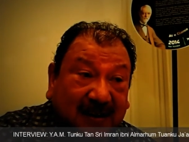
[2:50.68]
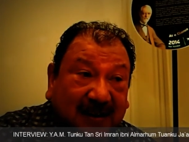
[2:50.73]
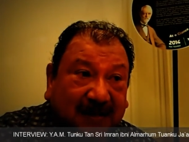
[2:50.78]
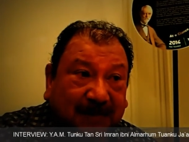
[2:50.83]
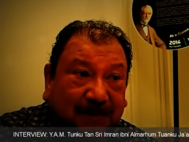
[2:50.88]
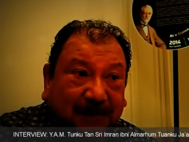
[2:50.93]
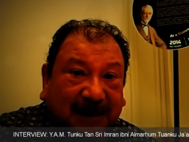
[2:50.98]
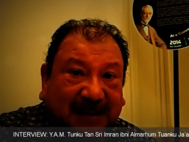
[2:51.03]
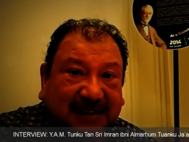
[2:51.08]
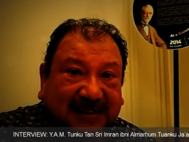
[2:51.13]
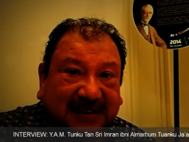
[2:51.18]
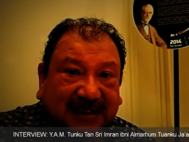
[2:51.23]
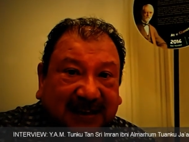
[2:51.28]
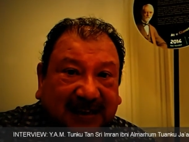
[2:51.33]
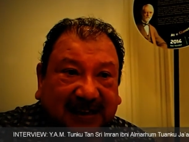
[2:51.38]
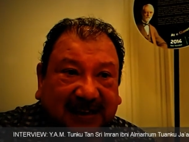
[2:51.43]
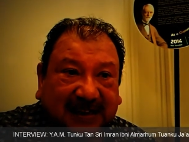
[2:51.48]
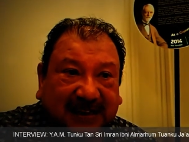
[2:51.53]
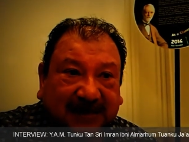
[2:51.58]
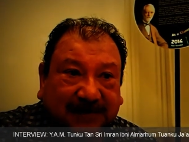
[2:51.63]
But
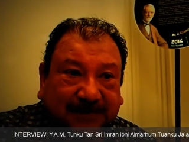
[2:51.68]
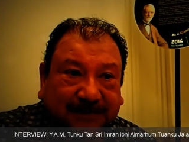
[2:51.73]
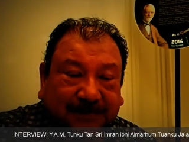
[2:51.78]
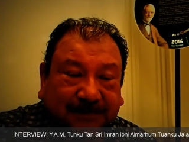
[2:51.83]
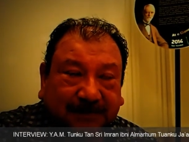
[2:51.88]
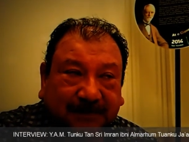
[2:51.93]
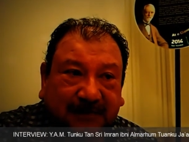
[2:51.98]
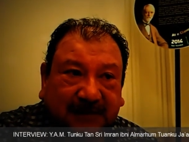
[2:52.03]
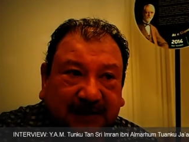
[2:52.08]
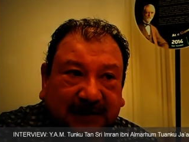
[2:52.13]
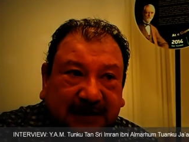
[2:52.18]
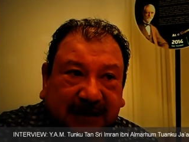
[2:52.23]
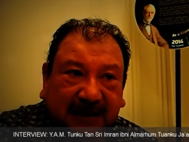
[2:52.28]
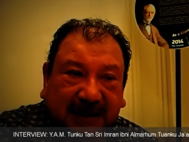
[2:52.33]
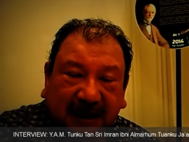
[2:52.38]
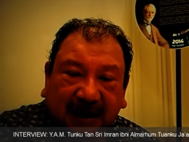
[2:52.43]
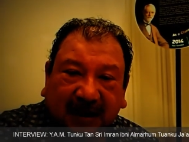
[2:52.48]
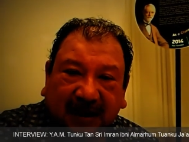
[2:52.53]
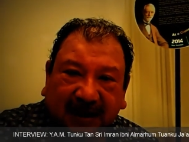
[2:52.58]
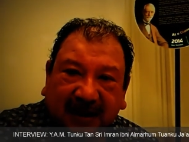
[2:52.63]
um,
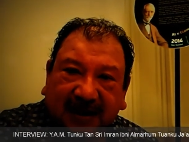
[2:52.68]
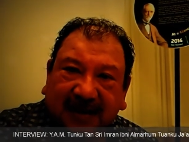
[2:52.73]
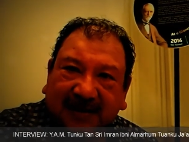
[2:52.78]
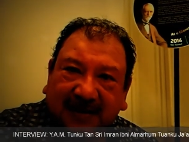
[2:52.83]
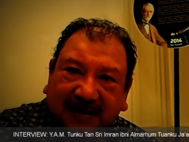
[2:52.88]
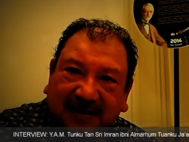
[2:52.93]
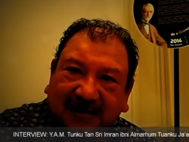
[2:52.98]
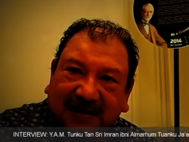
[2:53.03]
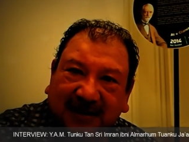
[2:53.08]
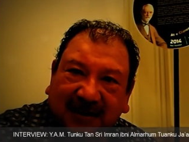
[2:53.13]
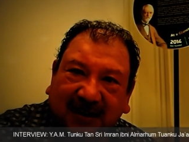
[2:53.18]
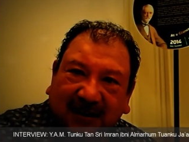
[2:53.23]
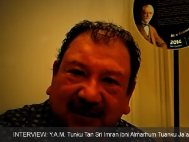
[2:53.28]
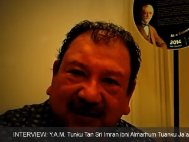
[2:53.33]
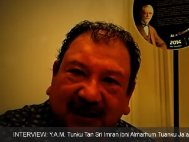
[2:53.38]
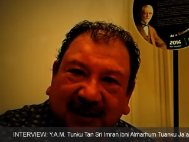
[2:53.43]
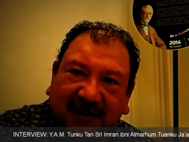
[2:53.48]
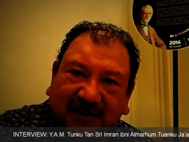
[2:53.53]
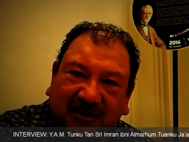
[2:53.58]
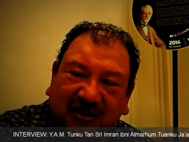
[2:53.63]
you know, it, it, you know,
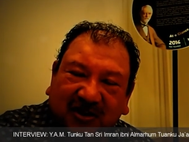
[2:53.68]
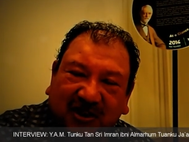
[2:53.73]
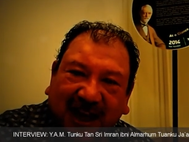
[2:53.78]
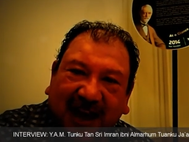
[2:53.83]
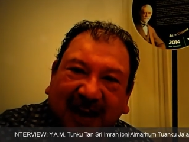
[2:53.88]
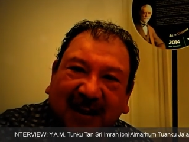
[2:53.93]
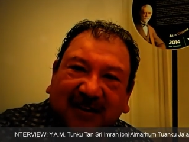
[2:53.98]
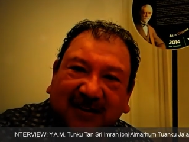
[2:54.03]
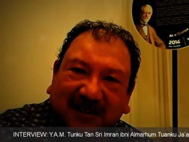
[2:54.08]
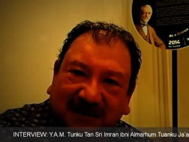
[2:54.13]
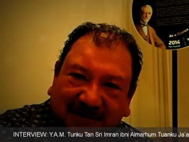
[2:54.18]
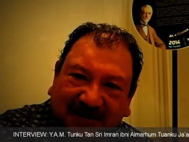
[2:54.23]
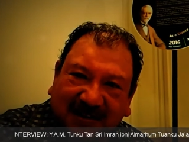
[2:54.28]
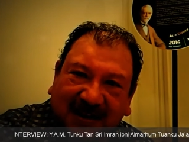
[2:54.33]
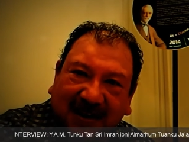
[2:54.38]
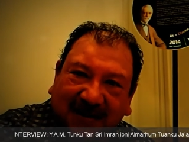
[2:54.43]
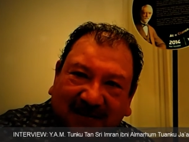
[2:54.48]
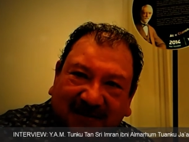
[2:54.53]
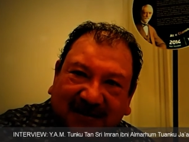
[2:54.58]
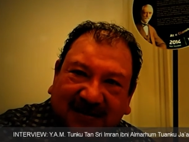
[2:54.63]
they should challenge
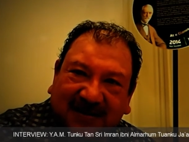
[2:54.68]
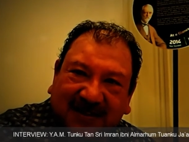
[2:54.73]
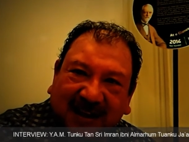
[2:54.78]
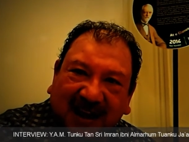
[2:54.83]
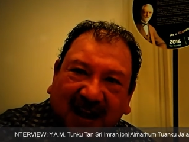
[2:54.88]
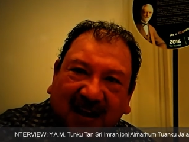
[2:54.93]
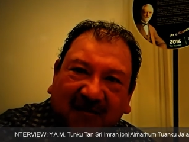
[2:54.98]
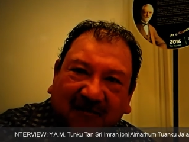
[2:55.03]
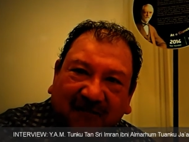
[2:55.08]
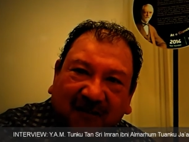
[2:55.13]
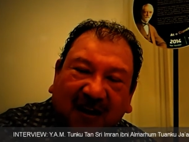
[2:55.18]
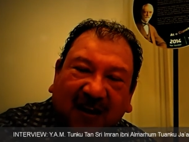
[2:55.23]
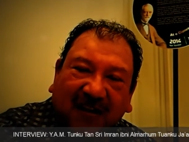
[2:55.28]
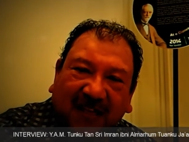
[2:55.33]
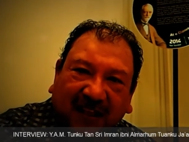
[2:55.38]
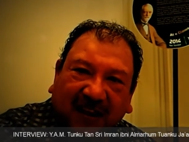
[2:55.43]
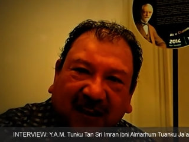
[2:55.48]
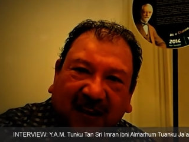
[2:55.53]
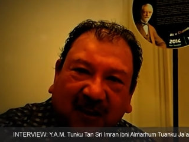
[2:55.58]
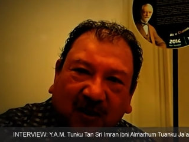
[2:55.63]
themselves to see how far they
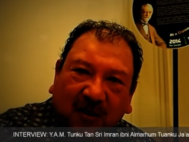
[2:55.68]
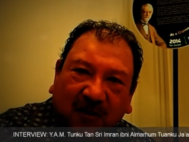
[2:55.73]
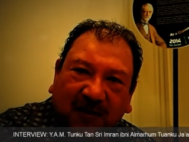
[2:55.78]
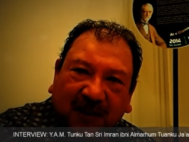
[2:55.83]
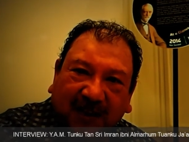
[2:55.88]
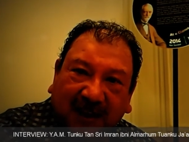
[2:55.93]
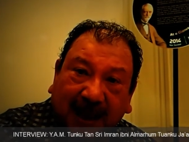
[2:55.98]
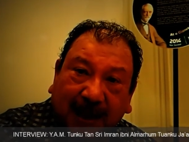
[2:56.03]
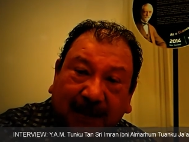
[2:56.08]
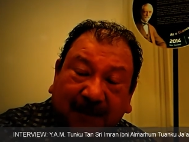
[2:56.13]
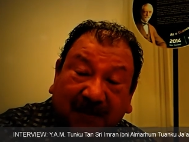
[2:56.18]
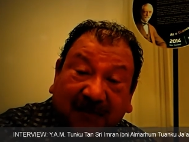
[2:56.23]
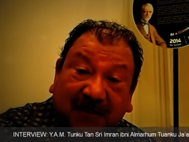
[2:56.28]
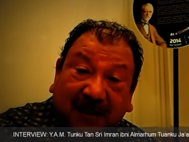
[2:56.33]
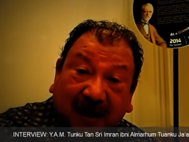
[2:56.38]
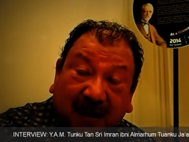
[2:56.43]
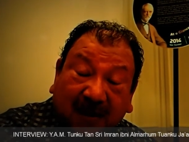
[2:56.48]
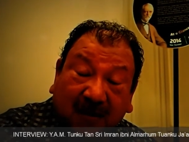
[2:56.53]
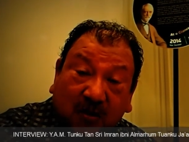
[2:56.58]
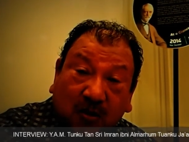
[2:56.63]
can go in the game if they
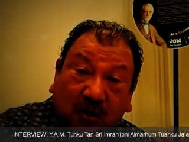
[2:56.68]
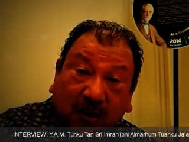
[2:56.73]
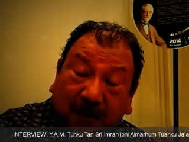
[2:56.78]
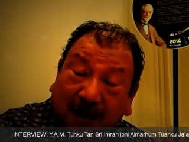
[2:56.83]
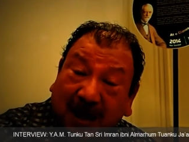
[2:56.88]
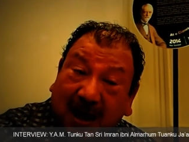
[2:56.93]
are good.